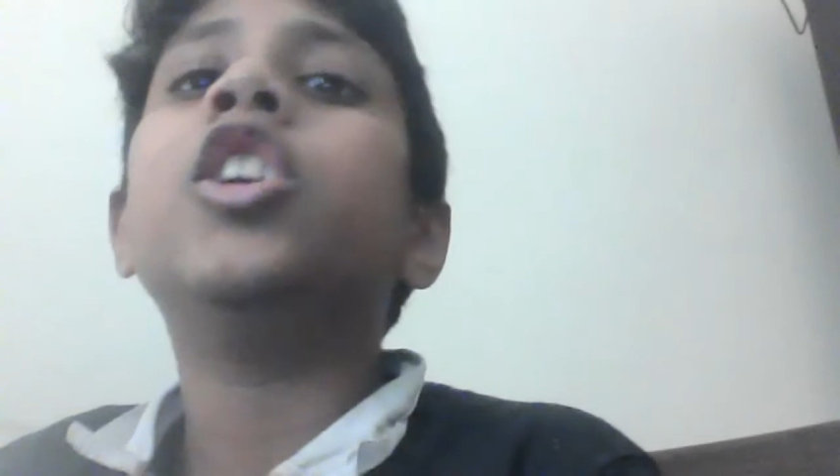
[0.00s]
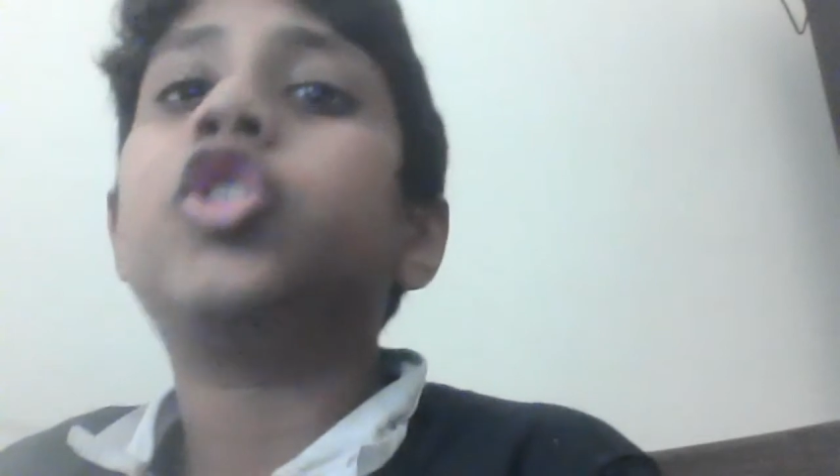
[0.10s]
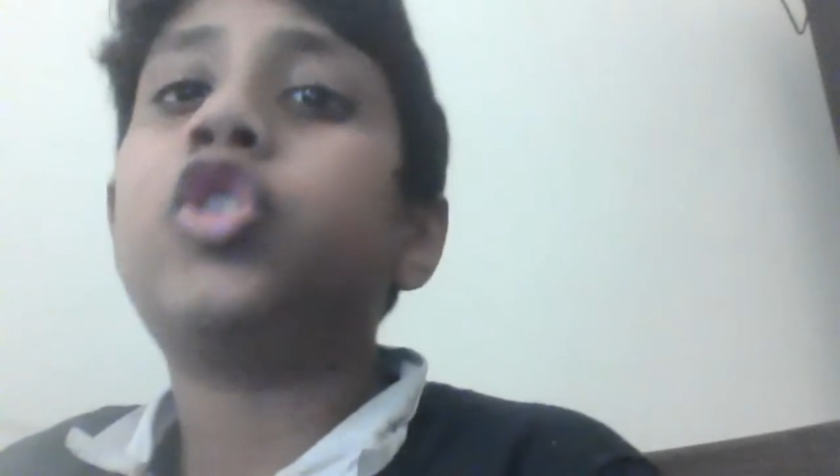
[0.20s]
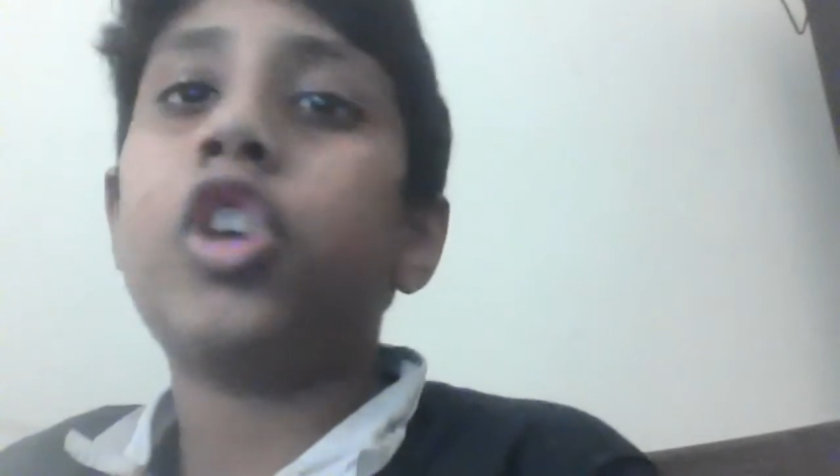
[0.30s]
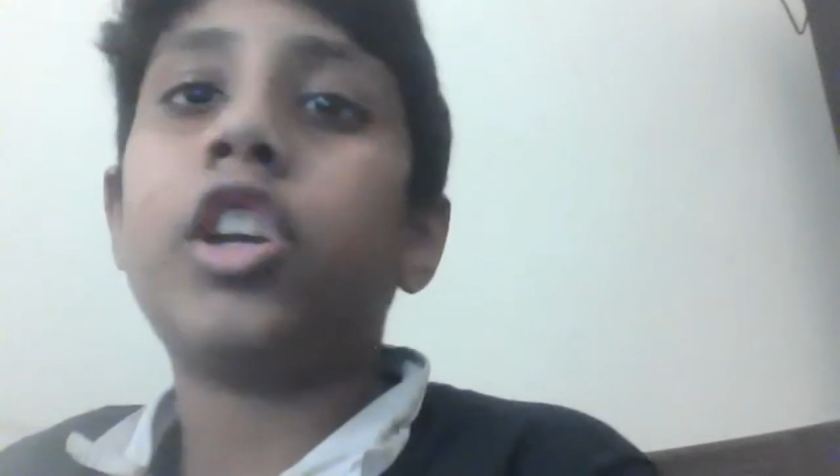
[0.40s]

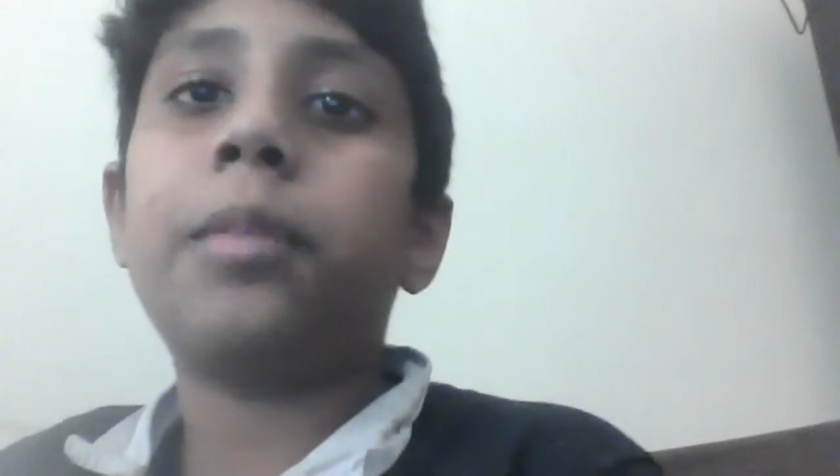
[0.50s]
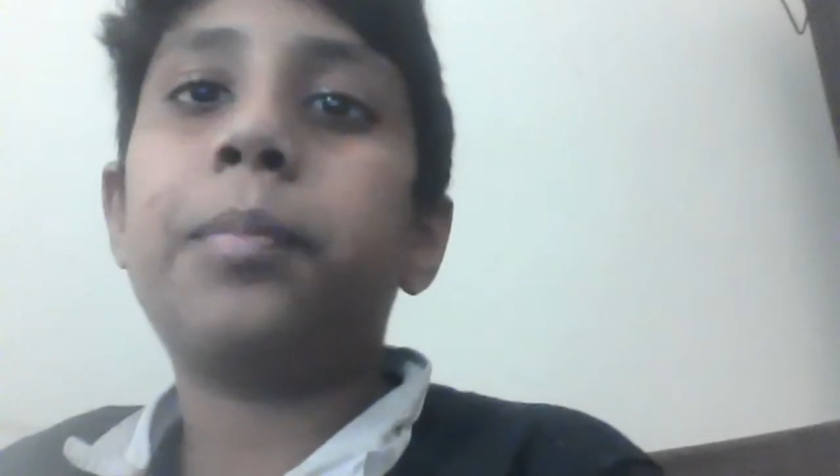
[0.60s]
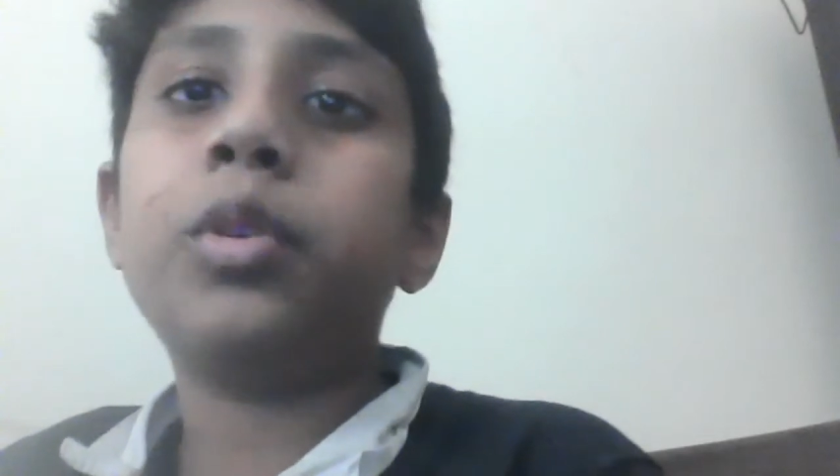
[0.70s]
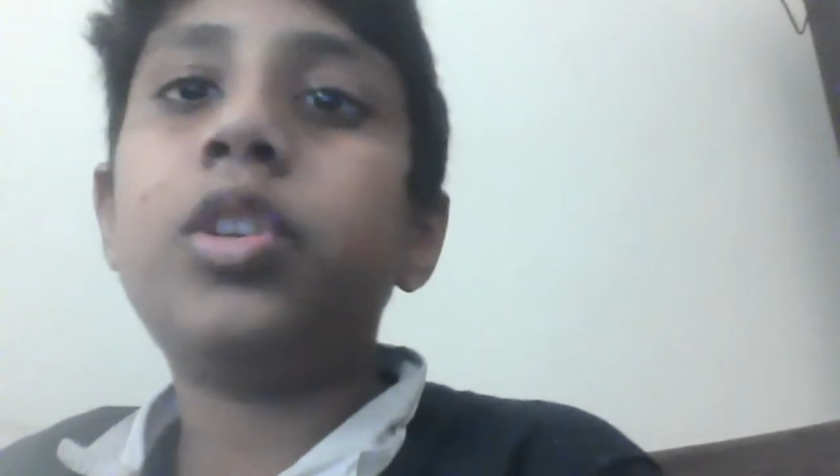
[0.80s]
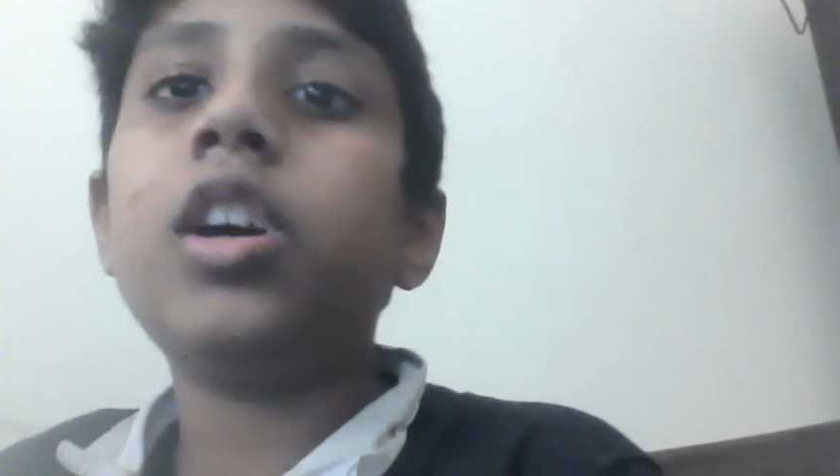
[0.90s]
sorry
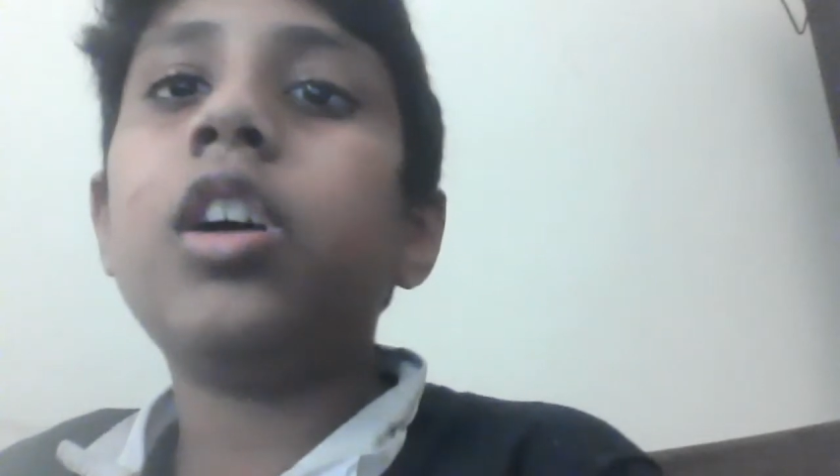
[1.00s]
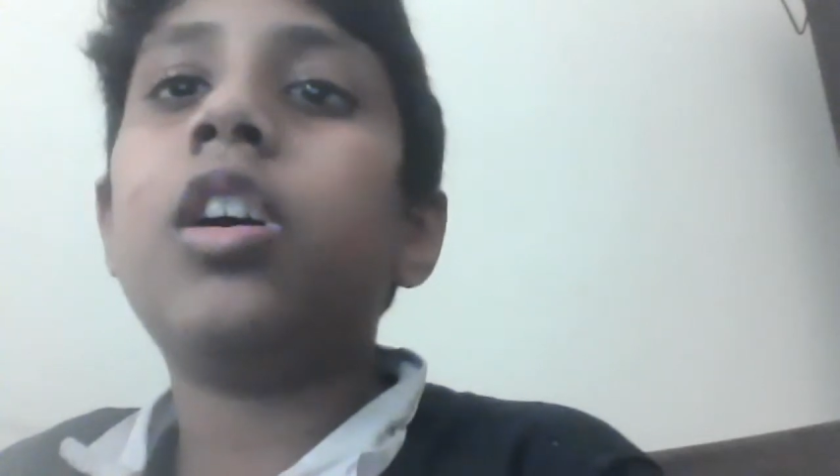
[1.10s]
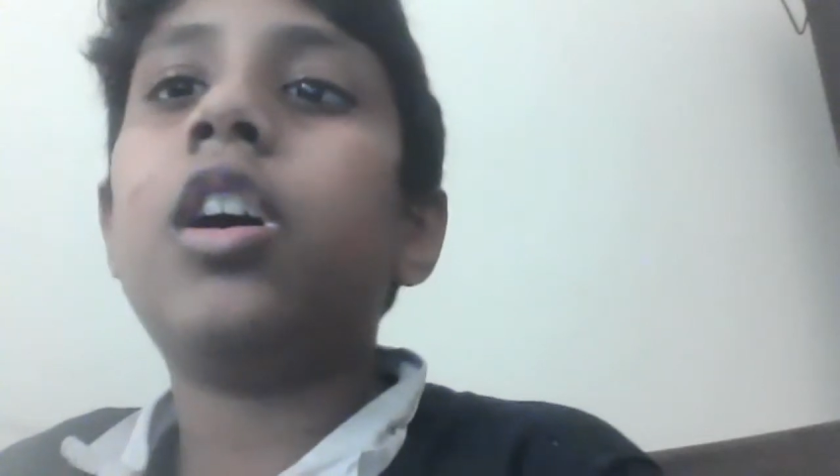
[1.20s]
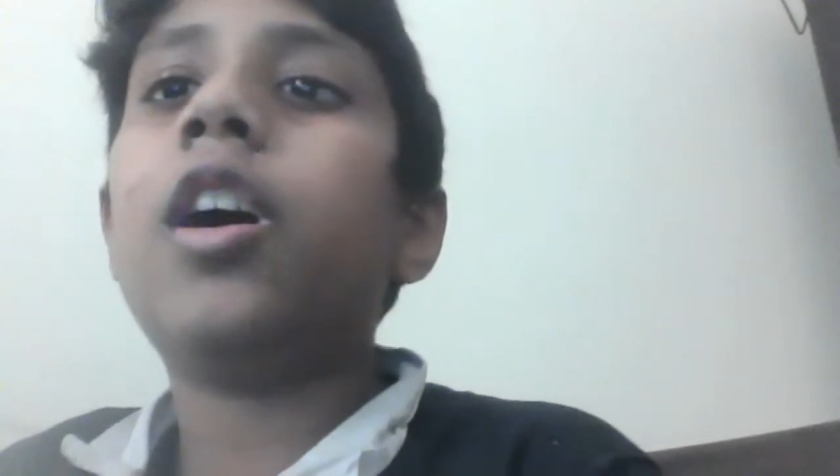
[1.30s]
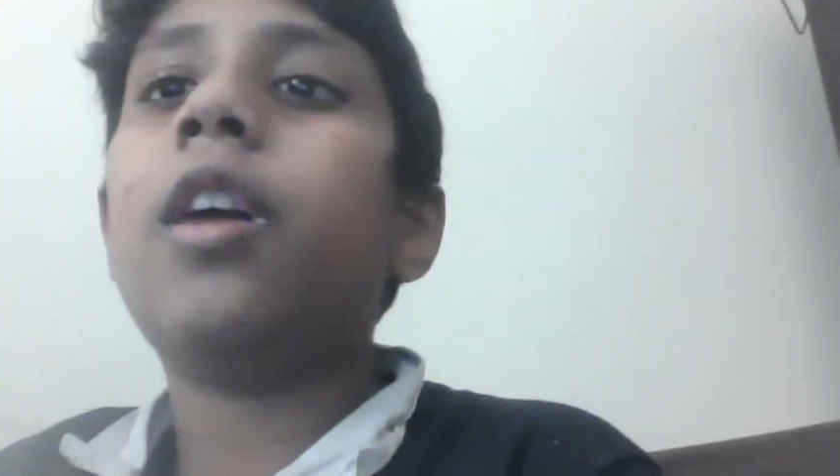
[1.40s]
computer
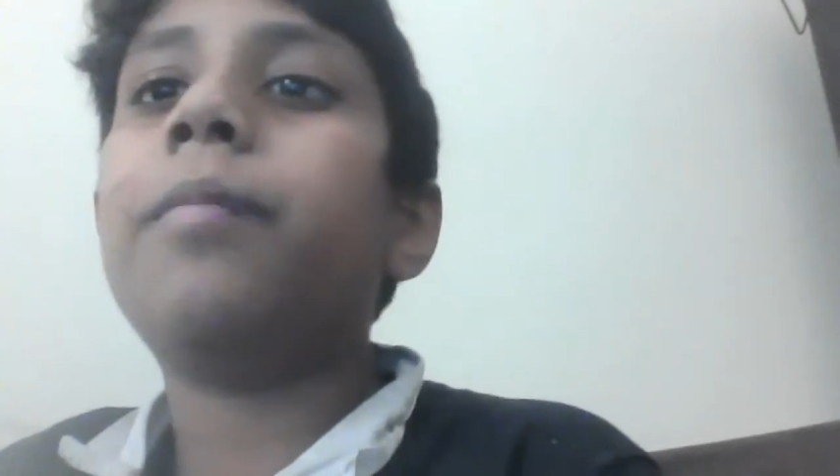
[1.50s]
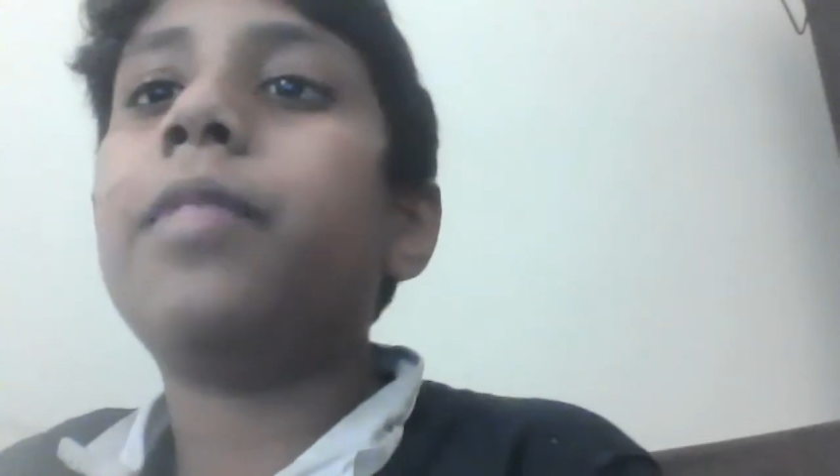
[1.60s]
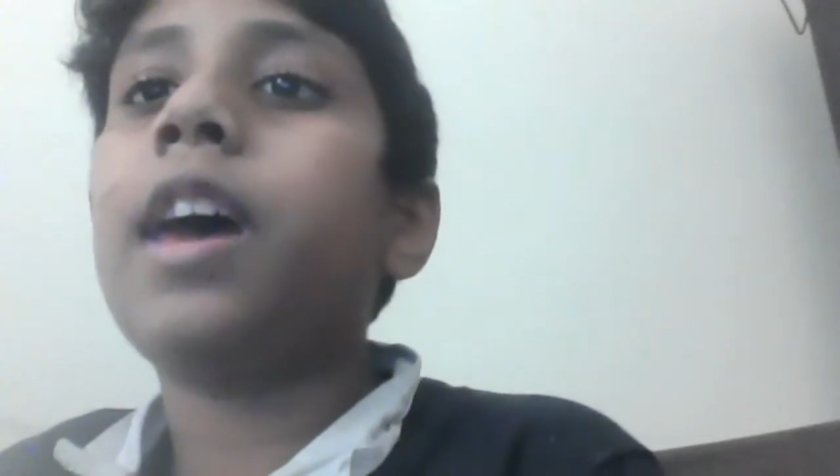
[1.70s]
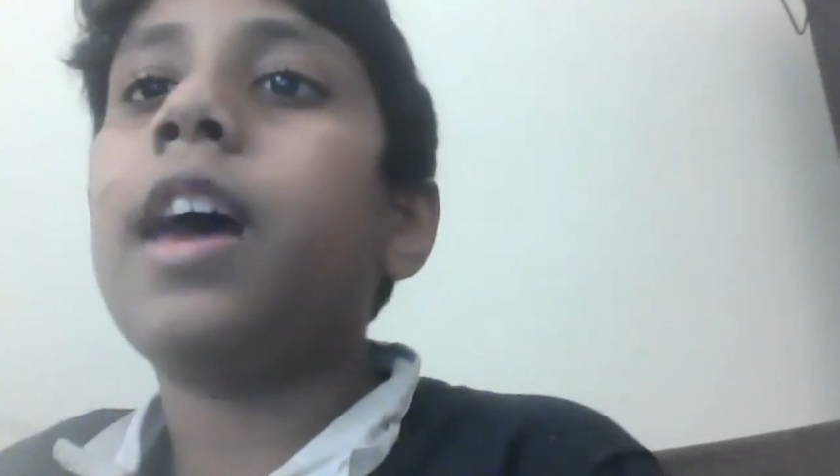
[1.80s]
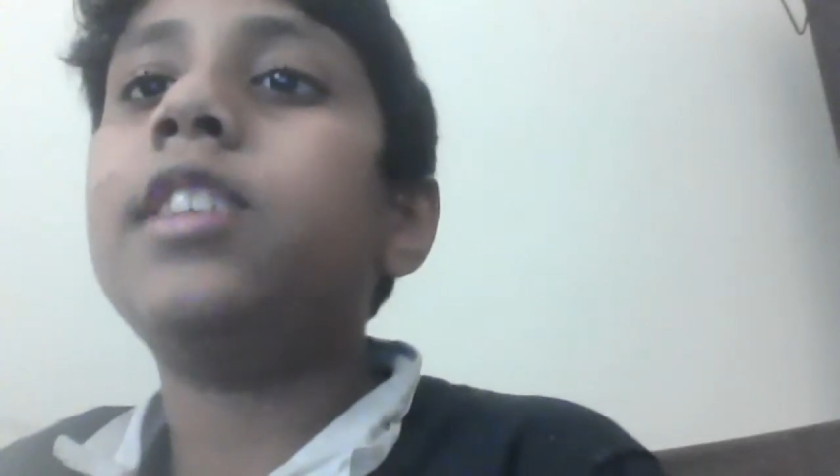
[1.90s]
um,
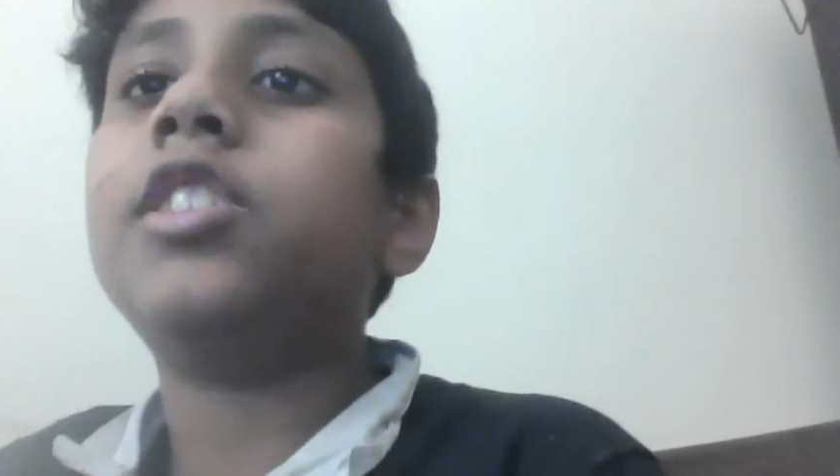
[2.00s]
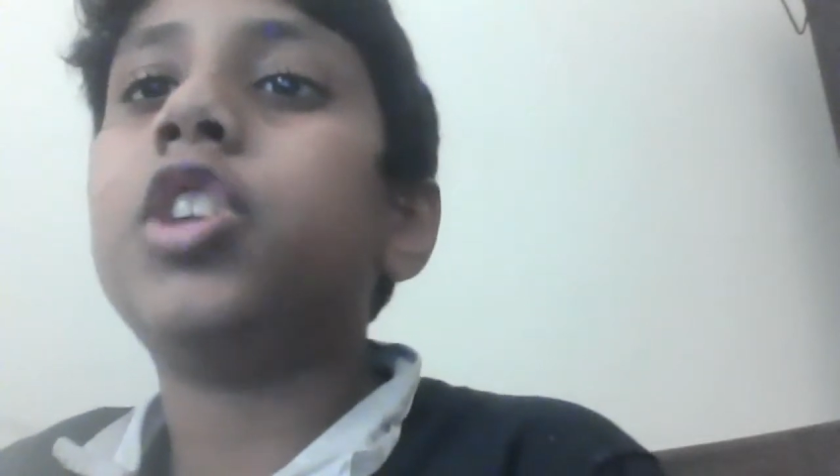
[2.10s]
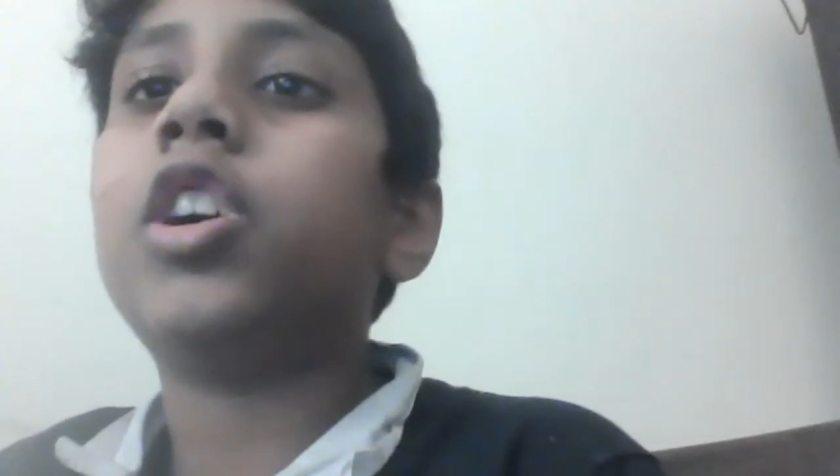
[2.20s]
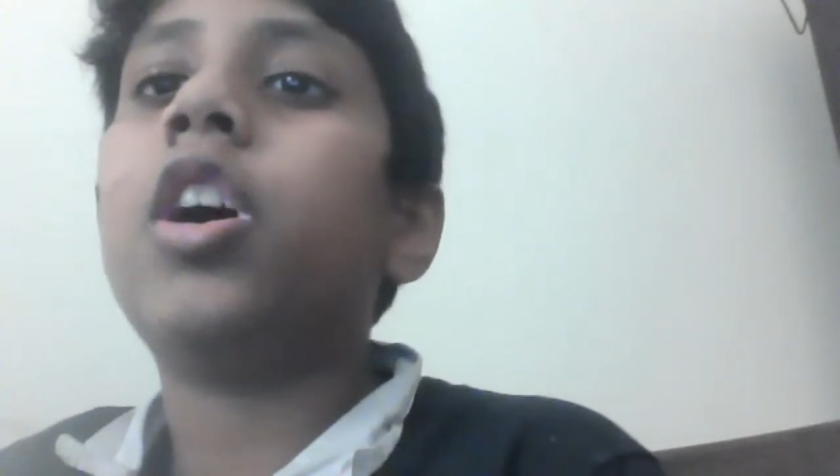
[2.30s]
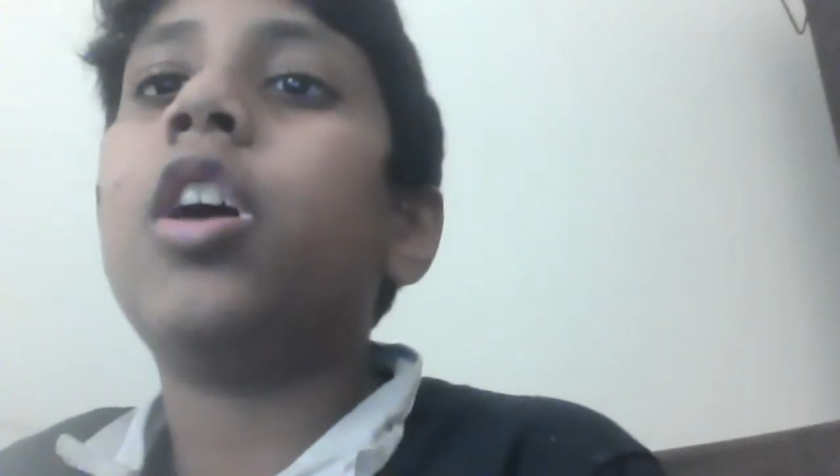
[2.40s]
and
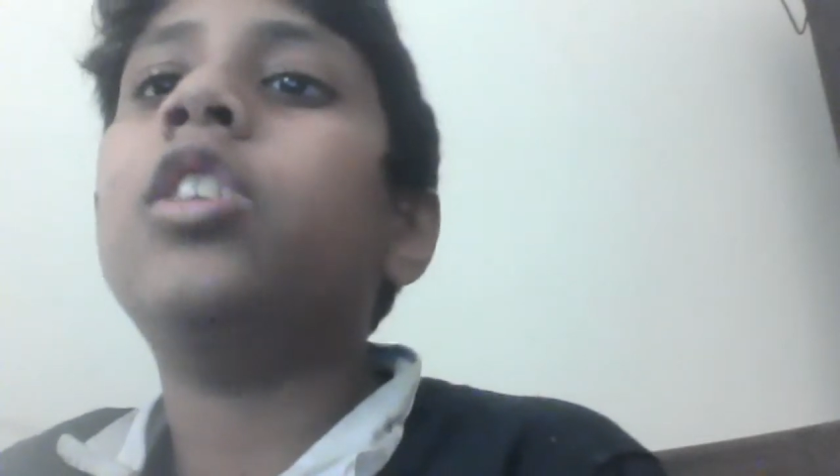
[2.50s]
uh,